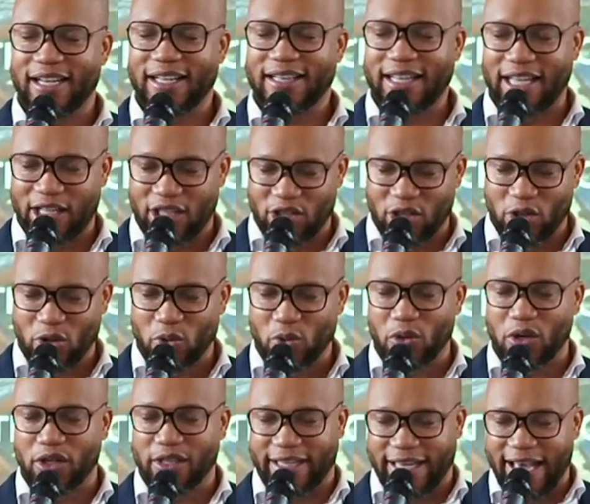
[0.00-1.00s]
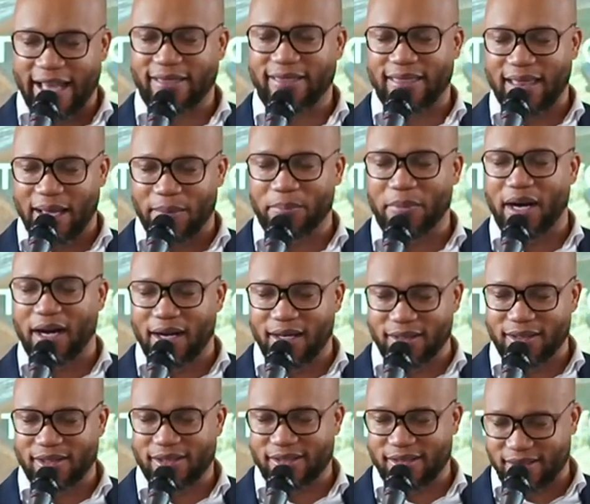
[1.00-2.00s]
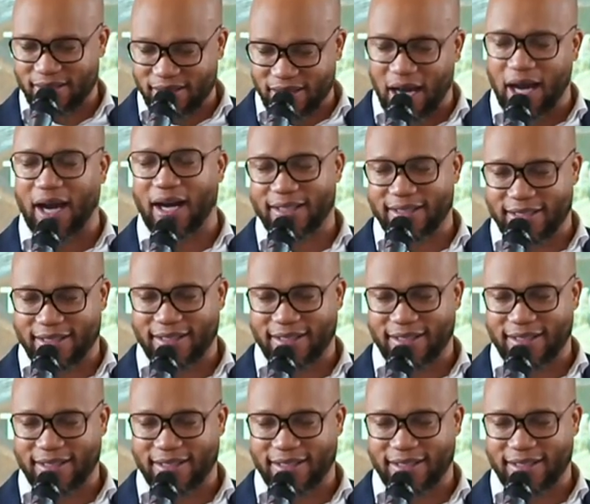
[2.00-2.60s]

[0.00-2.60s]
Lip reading: that you will get them unstuck